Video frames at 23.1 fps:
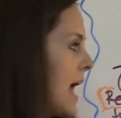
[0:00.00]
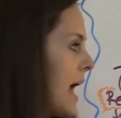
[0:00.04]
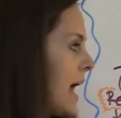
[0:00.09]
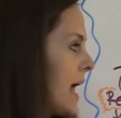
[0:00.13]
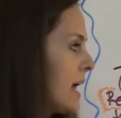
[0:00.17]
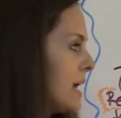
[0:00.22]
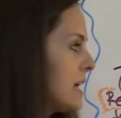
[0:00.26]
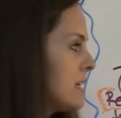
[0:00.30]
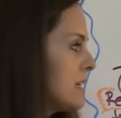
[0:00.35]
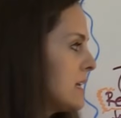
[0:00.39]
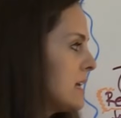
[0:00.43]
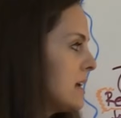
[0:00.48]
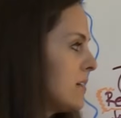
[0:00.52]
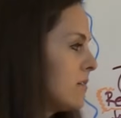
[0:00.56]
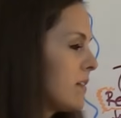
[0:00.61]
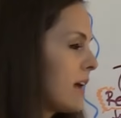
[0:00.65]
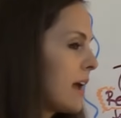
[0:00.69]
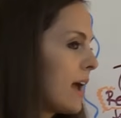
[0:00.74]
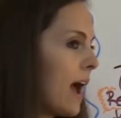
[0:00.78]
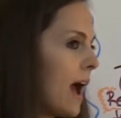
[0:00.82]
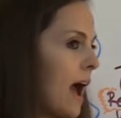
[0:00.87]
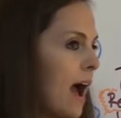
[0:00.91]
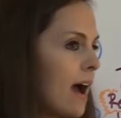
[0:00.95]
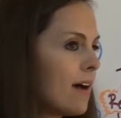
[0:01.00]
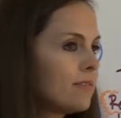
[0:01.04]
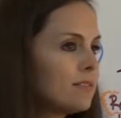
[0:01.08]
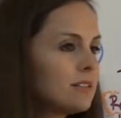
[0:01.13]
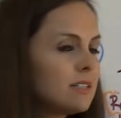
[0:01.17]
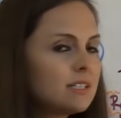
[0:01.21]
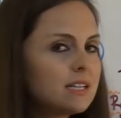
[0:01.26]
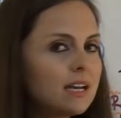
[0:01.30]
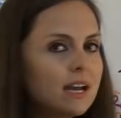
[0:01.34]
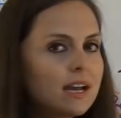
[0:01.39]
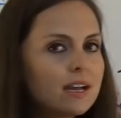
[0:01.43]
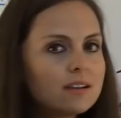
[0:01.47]
And if they have
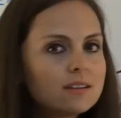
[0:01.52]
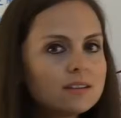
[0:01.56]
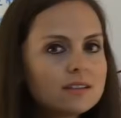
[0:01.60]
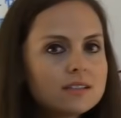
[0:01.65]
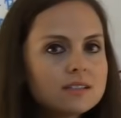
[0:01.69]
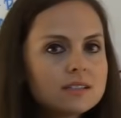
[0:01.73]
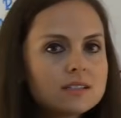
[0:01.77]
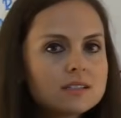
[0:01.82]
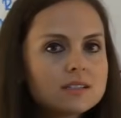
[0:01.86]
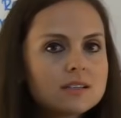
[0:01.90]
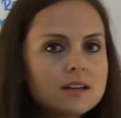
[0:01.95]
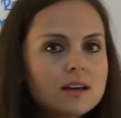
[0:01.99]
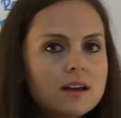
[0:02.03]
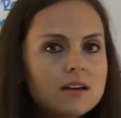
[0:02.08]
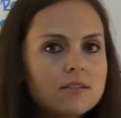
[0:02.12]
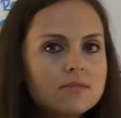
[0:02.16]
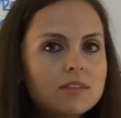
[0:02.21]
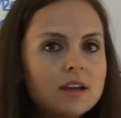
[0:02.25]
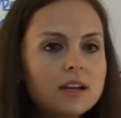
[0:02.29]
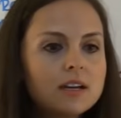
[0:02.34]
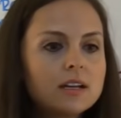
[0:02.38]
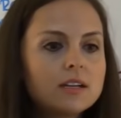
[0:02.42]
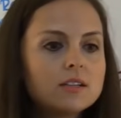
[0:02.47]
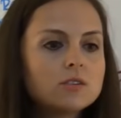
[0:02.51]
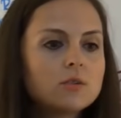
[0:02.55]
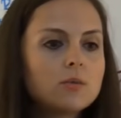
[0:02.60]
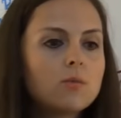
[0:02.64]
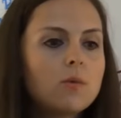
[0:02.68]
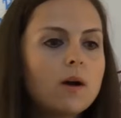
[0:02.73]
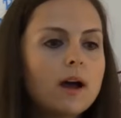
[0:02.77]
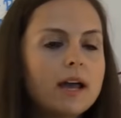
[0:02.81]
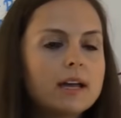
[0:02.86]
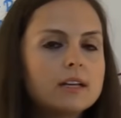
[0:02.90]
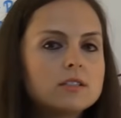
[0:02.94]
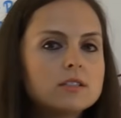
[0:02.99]
to take this stuff, they need to
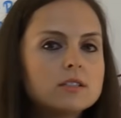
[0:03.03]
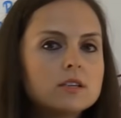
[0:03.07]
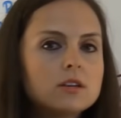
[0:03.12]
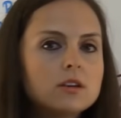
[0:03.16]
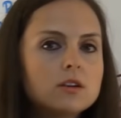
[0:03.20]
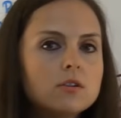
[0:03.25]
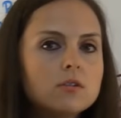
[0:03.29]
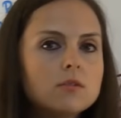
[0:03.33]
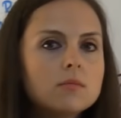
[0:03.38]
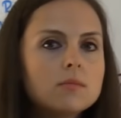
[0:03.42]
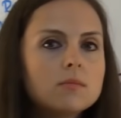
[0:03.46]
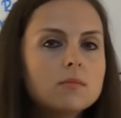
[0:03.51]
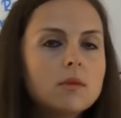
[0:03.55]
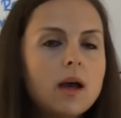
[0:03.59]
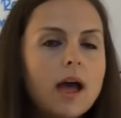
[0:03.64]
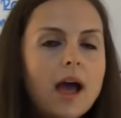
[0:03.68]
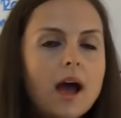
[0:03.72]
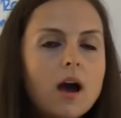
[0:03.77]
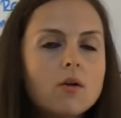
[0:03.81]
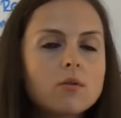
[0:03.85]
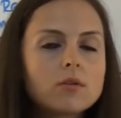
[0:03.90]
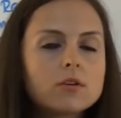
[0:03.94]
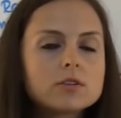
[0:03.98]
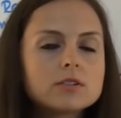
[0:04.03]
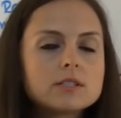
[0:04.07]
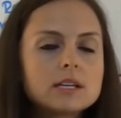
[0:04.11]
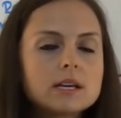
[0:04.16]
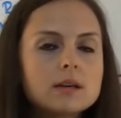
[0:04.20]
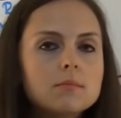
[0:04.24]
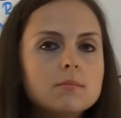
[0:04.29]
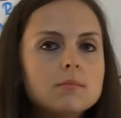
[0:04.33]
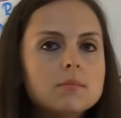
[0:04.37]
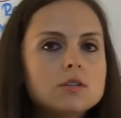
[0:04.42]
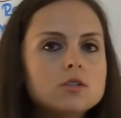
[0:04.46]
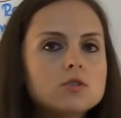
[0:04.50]
wait 2 hours
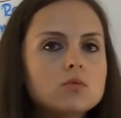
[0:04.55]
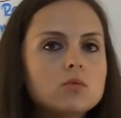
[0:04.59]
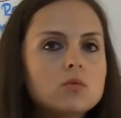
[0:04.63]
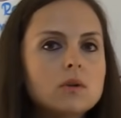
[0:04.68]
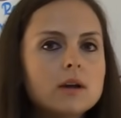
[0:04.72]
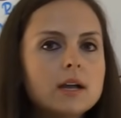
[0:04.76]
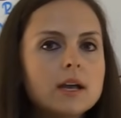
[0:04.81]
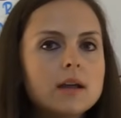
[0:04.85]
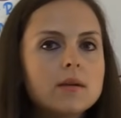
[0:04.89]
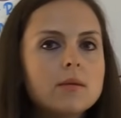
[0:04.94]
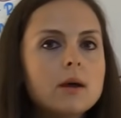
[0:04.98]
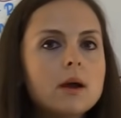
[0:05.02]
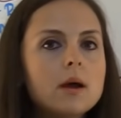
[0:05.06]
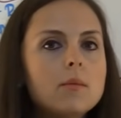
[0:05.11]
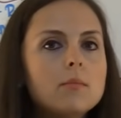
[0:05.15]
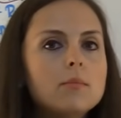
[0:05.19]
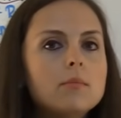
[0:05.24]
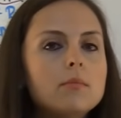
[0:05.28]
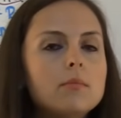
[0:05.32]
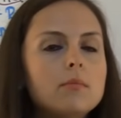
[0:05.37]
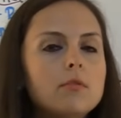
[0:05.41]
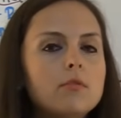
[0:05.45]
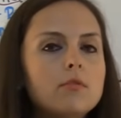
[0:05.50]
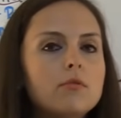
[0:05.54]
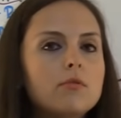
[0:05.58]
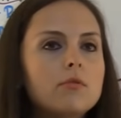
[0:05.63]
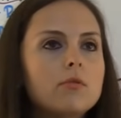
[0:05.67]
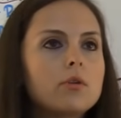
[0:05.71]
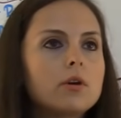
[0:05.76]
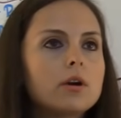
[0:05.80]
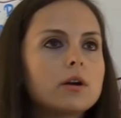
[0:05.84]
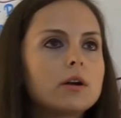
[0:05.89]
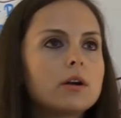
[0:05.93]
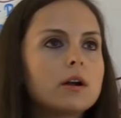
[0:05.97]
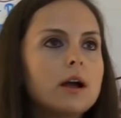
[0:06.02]
in between
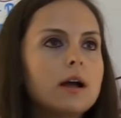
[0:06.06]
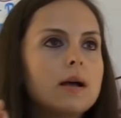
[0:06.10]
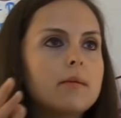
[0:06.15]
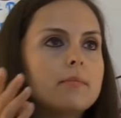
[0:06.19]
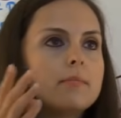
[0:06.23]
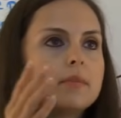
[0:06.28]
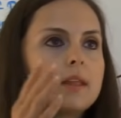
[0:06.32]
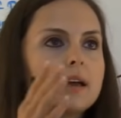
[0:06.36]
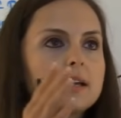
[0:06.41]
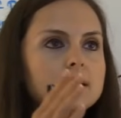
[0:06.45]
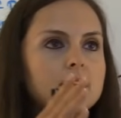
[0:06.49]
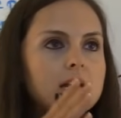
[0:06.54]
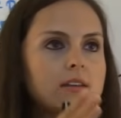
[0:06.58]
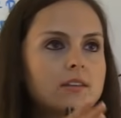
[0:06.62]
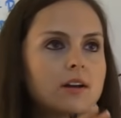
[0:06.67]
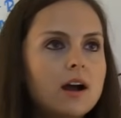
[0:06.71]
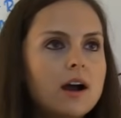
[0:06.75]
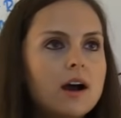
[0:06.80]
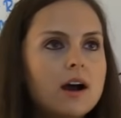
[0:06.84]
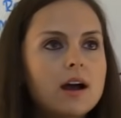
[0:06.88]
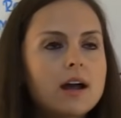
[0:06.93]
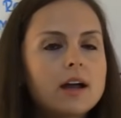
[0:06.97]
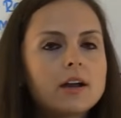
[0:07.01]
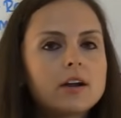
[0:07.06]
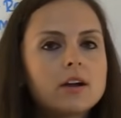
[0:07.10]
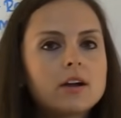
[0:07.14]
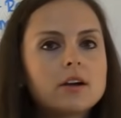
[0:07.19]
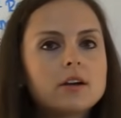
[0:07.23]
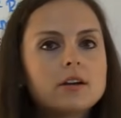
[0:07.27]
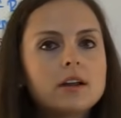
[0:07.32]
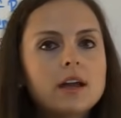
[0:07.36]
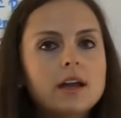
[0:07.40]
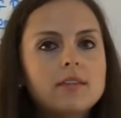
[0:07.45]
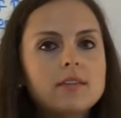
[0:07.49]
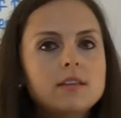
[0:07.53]
before they take the
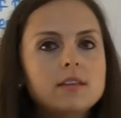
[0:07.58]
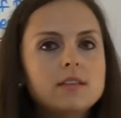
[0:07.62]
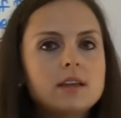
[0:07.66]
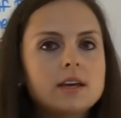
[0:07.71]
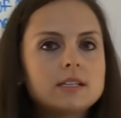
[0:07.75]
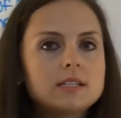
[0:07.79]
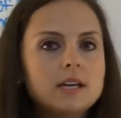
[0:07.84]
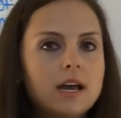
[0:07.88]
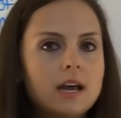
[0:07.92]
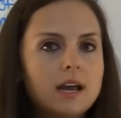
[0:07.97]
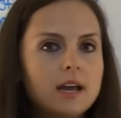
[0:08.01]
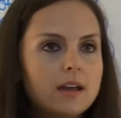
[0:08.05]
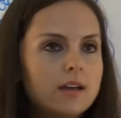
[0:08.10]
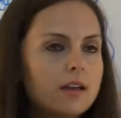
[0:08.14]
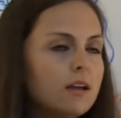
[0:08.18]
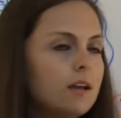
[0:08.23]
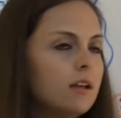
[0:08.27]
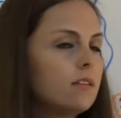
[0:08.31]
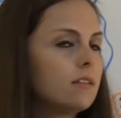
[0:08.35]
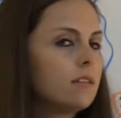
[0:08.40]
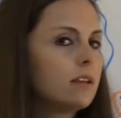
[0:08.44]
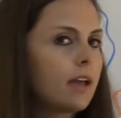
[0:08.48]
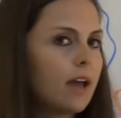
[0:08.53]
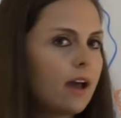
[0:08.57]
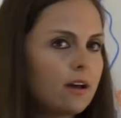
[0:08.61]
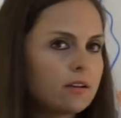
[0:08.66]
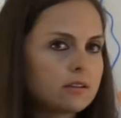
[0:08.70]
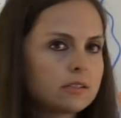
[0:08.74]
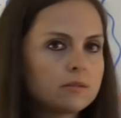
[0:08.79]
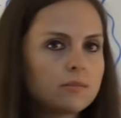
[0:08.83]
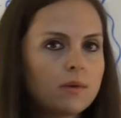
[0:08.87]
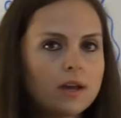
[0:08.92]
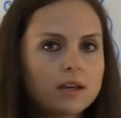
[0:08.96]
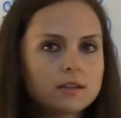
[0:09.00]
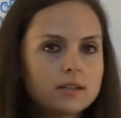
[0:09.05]
iron, and then they take the
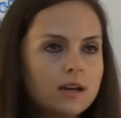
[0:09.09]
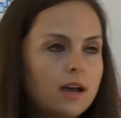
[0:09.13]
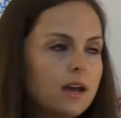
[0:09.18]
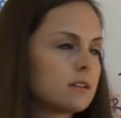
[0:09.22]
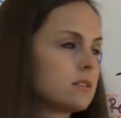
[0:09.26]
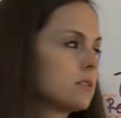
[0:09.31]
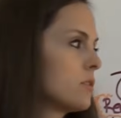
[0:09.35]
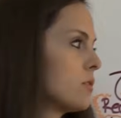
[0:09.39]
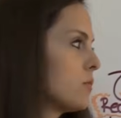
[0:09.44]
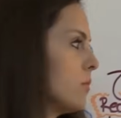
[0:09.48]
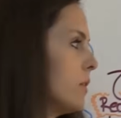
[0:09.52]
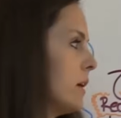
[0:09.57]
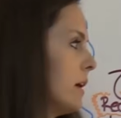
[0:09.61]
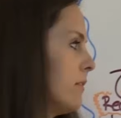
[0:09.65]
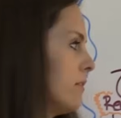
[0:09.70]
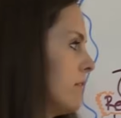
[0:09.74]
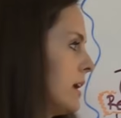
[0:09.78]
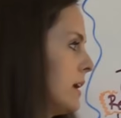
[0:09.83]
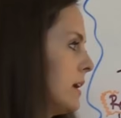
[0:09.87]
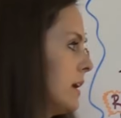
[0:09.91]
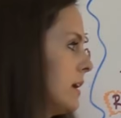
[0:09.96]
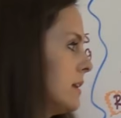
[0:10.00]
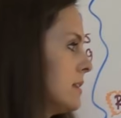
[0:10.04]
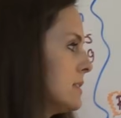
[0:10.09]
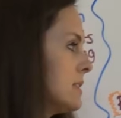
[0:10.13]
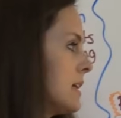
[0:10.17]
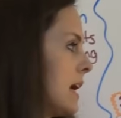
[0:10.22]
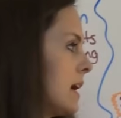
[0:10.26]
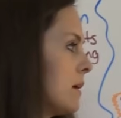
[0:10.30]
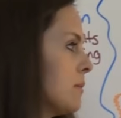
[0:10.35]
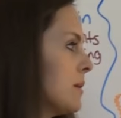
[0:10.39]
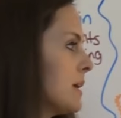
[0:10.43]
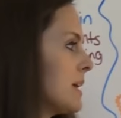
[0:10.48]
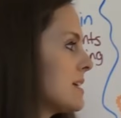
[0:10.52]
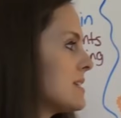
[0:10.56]
calcium antacid or whatever they need to
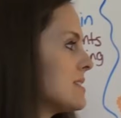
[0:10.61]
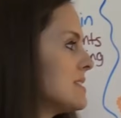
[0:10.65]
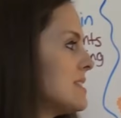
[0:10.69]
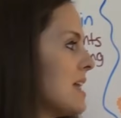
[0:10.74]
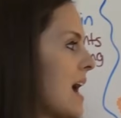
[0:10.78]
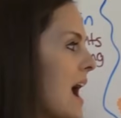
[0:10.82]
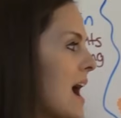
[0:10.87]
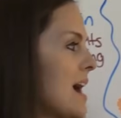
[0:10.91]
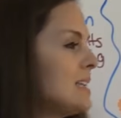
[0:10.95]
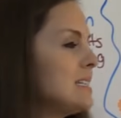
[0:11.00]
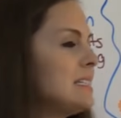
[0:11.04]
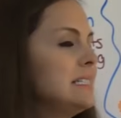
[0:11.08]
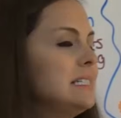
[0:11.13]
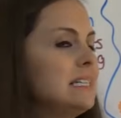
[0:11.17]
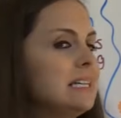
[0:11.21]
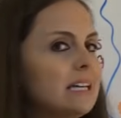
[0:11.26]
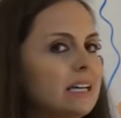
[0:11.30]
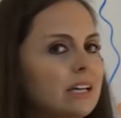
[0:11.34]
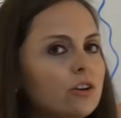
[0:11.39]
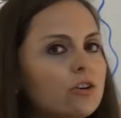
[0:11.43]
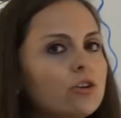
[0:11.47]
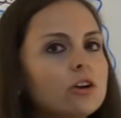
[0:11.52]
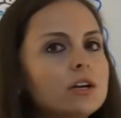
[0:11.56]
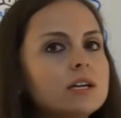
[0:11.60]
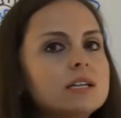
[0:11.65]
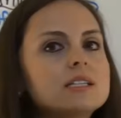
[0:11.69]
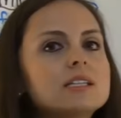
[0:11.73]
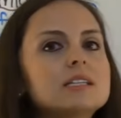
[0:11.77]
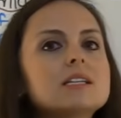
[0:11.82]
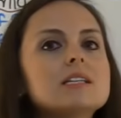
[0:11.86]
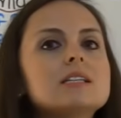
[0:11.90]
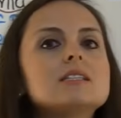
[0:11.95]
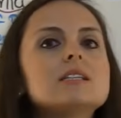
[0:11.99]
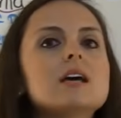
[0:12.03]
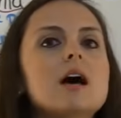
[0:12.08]
take, because that
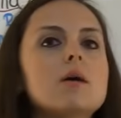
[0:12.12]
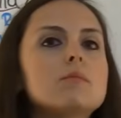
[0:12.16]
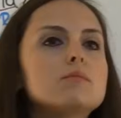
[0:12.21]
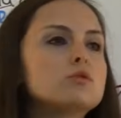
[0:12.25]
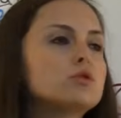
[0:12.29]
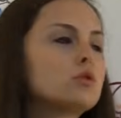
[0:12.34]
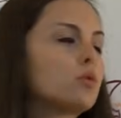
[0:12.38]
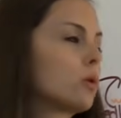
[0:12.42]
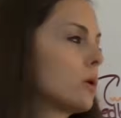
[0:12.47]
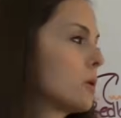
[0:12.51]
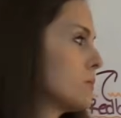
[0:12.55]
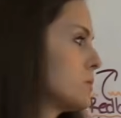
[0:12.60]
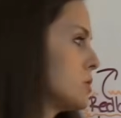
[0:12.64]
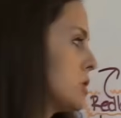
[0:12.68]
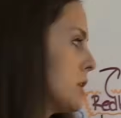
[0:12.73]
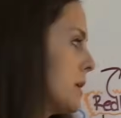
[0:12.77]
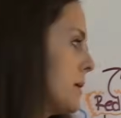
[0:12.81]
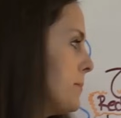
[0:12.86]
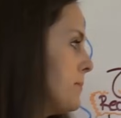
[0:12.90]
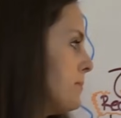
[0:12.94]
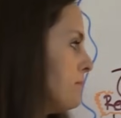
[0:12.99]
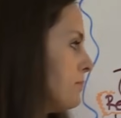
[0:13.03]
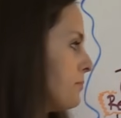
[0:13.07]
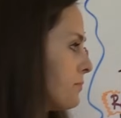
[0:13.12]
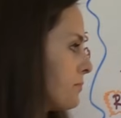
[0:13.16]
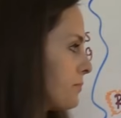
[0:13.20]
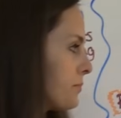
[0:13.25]
decreases absorption.